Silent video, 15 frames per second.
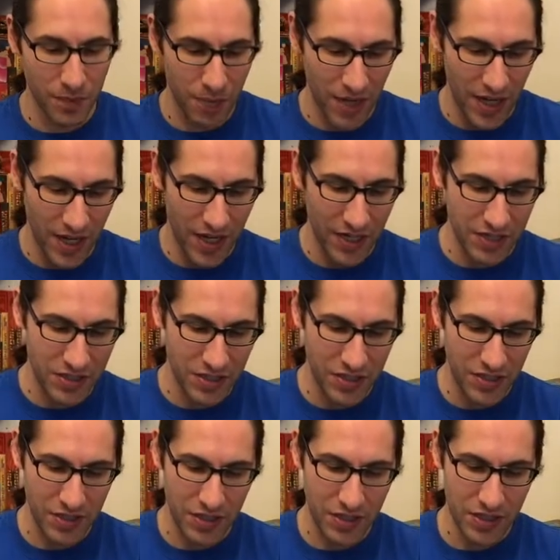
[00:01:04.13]
the page
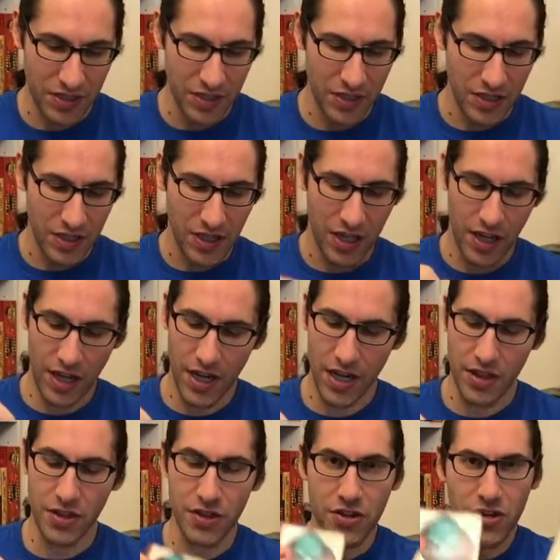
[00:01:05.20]

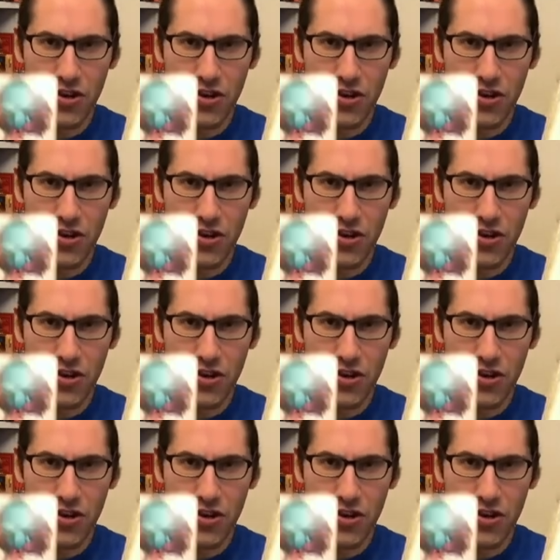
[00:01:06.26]
and the